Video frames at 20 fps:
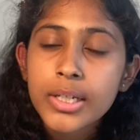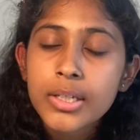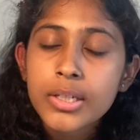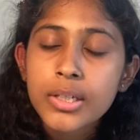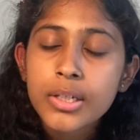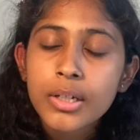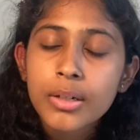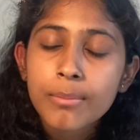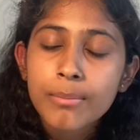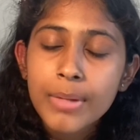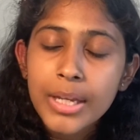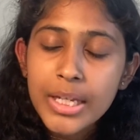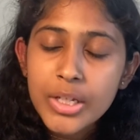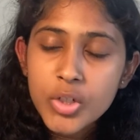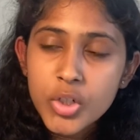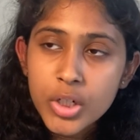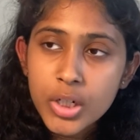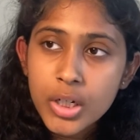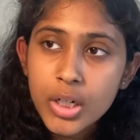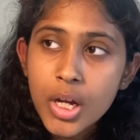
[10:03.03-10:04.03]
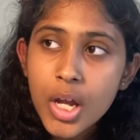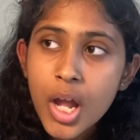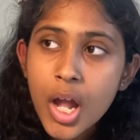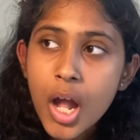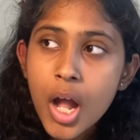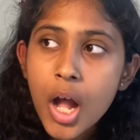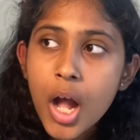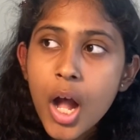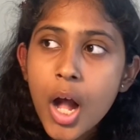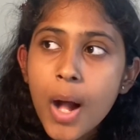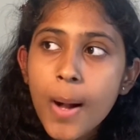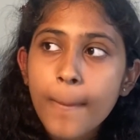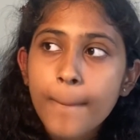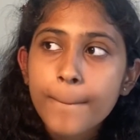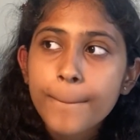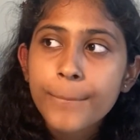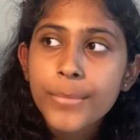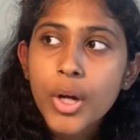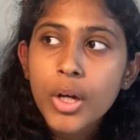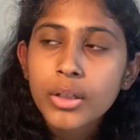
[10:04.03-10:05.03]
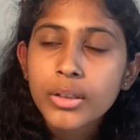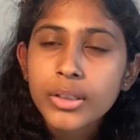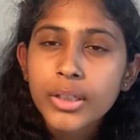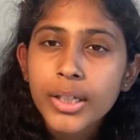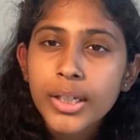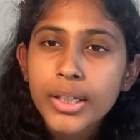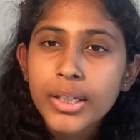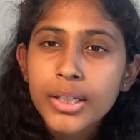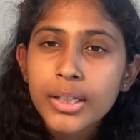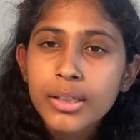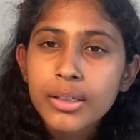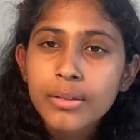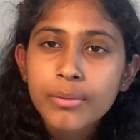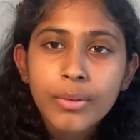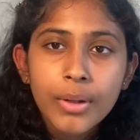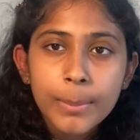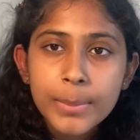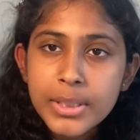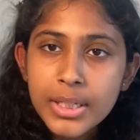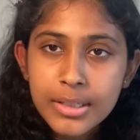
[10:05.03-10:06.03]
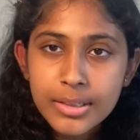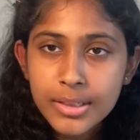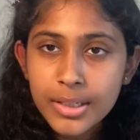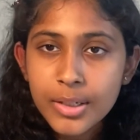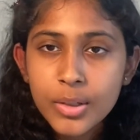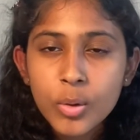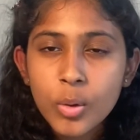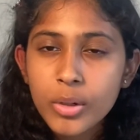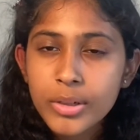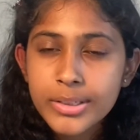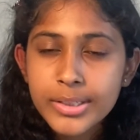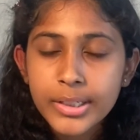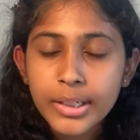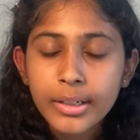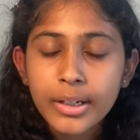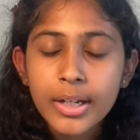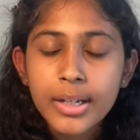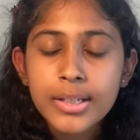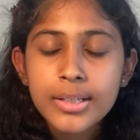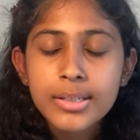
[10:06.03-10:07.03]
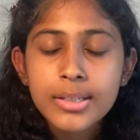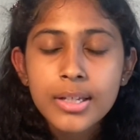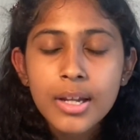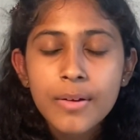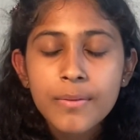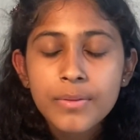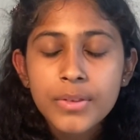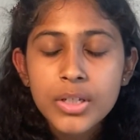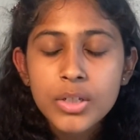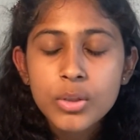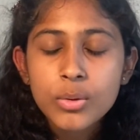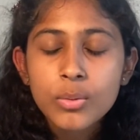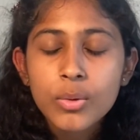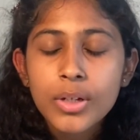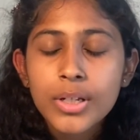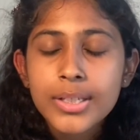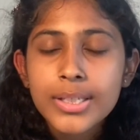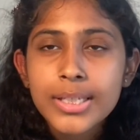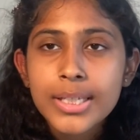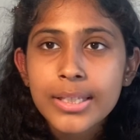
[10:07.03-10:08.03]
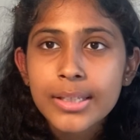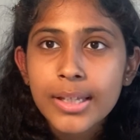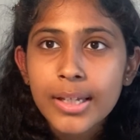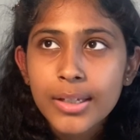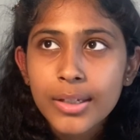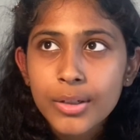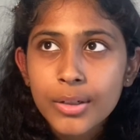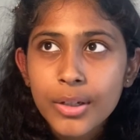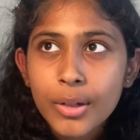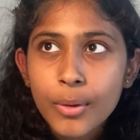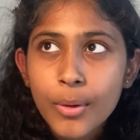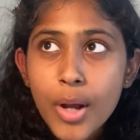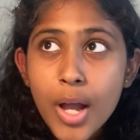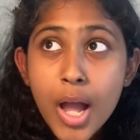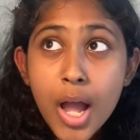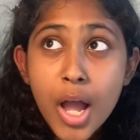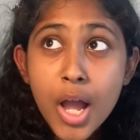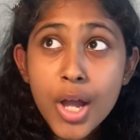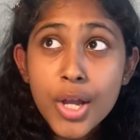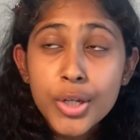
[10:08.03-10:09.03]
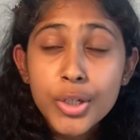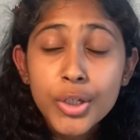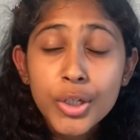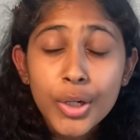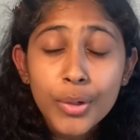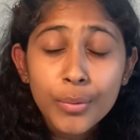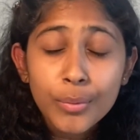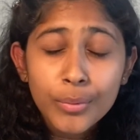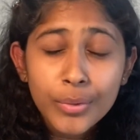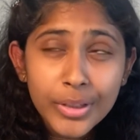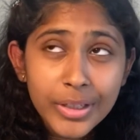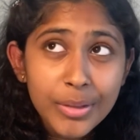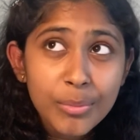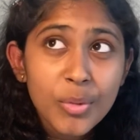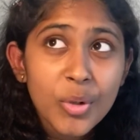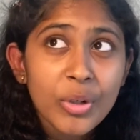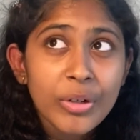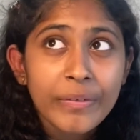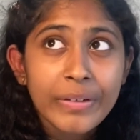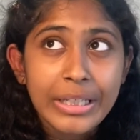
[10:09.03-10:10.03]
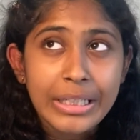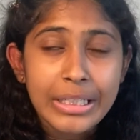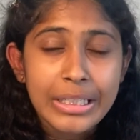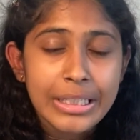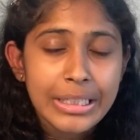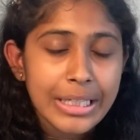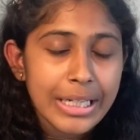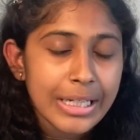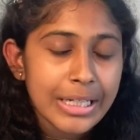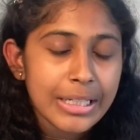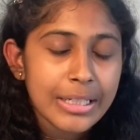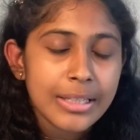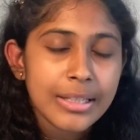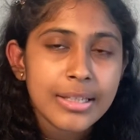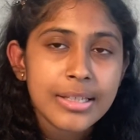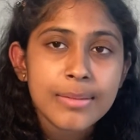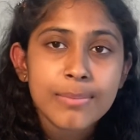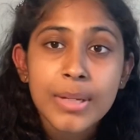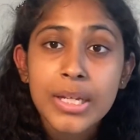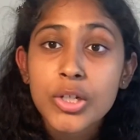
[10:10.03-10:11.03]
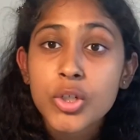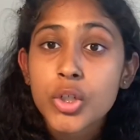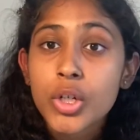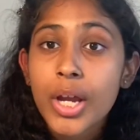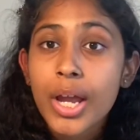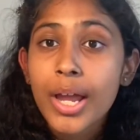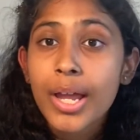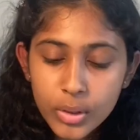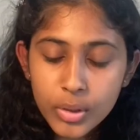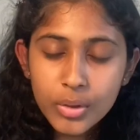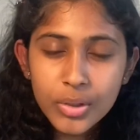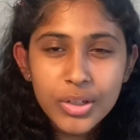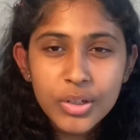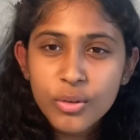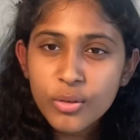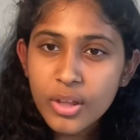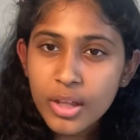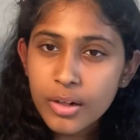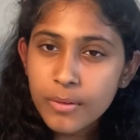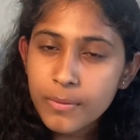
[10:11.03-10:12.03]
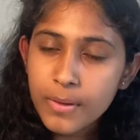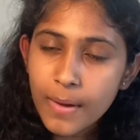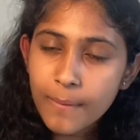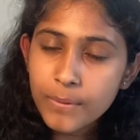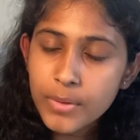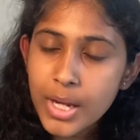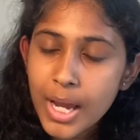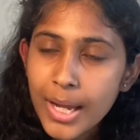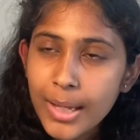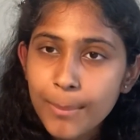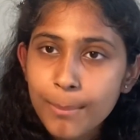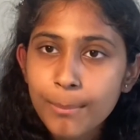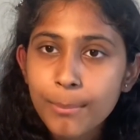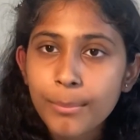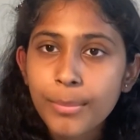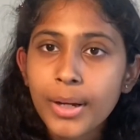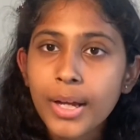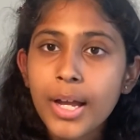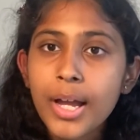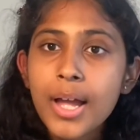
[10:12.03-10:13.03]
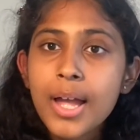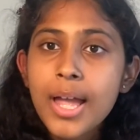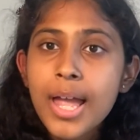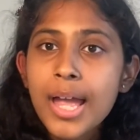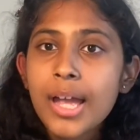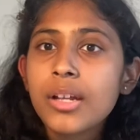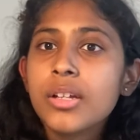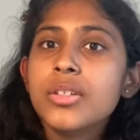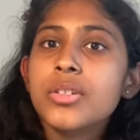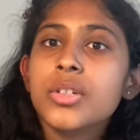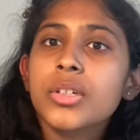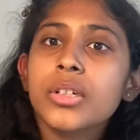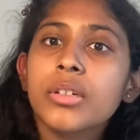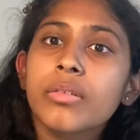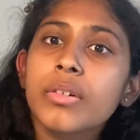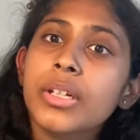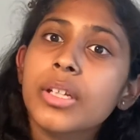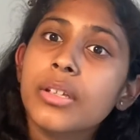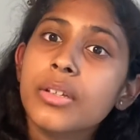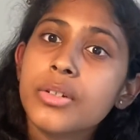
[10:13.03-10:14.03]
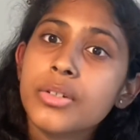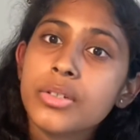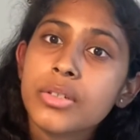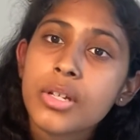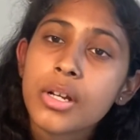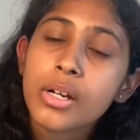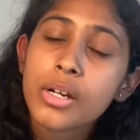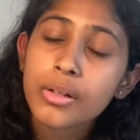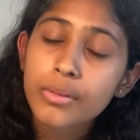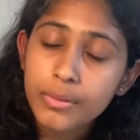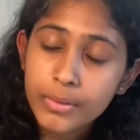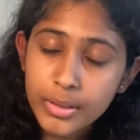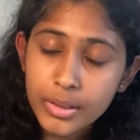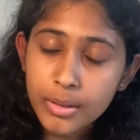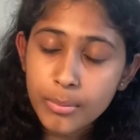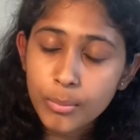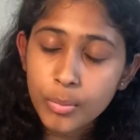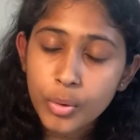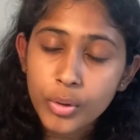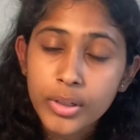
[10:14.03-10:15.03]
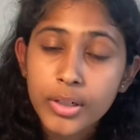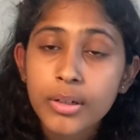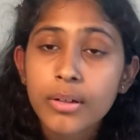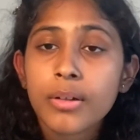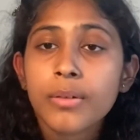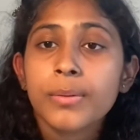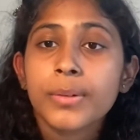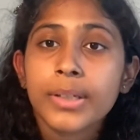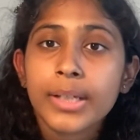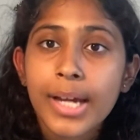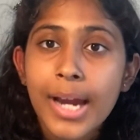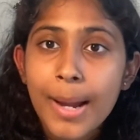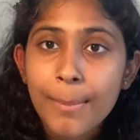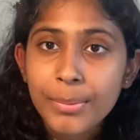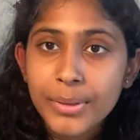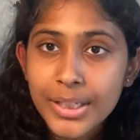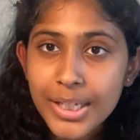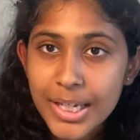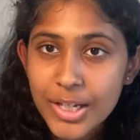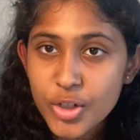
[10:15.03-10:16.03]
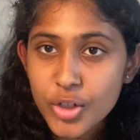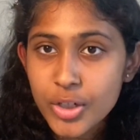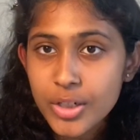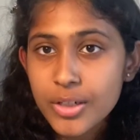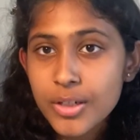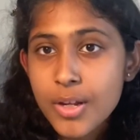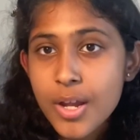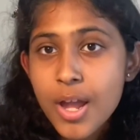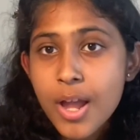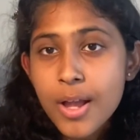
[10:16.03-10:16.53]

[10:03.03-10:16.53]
to your major on like websites like Coursera and stuff. They just want to see that, you know, you're really motivated to get into this major, and you can do that if you have time, but extracurriculars are really important for your application.